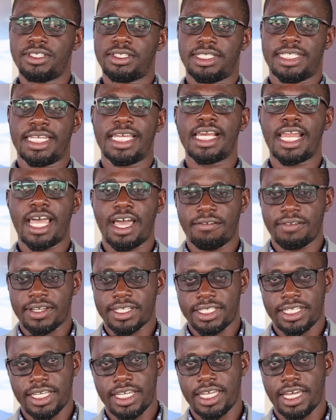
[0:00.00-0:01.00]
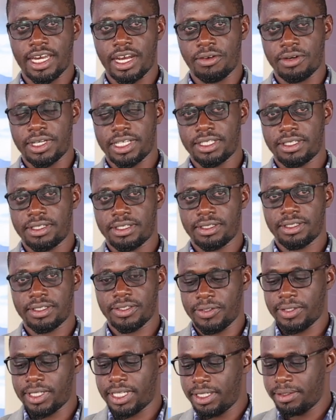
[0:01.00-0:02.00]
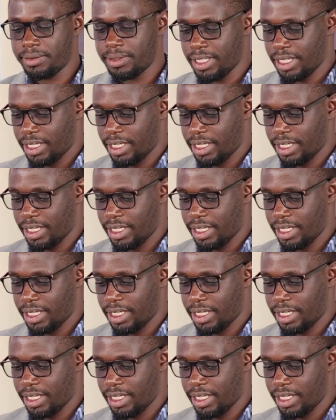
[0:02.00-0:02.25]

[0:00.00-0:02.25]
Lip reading: still have a say around it. Okay?